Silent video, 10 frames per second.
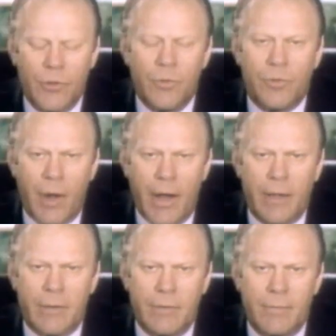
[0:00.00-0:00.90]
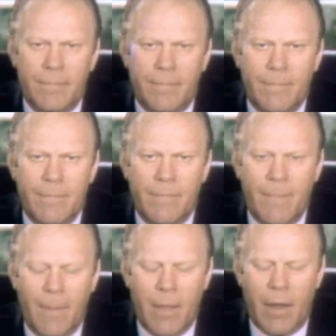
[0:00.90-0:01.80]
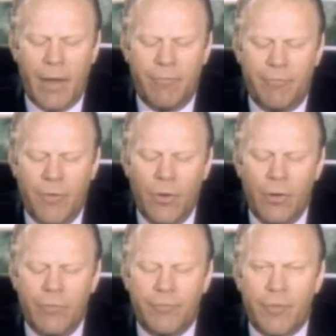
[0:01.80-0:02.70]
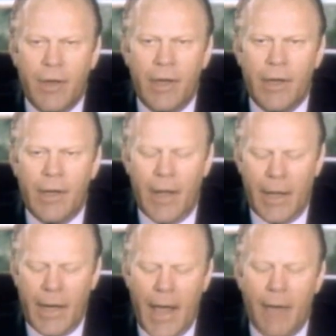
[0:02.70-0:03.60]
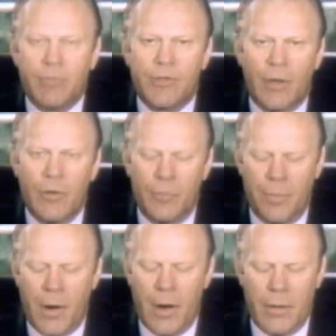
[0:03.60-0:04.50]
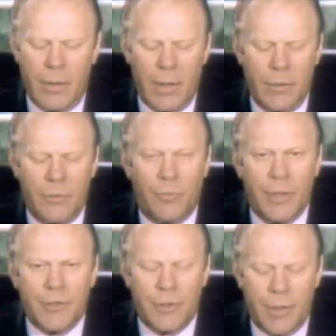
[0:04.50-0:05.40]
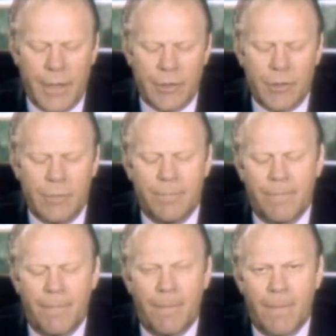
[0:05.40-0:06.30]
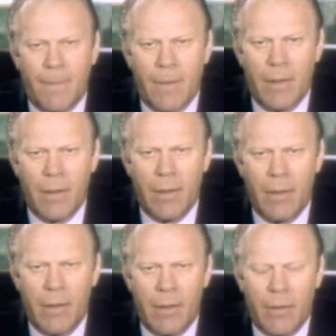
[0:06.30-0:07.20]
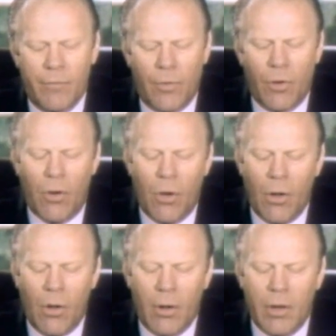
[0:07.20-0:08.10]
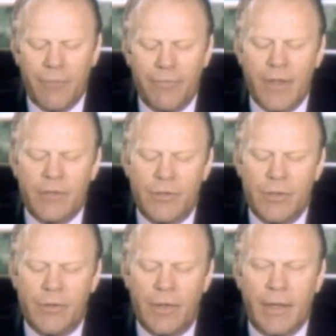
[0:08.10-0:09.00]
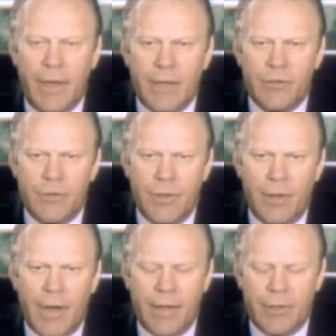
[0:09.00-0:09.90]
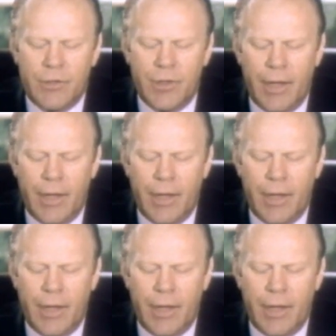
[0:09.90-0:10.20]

do grant a full, free, and absolute pardon unto Richard Nixon he is correct that it would have consumed his presidency. But it was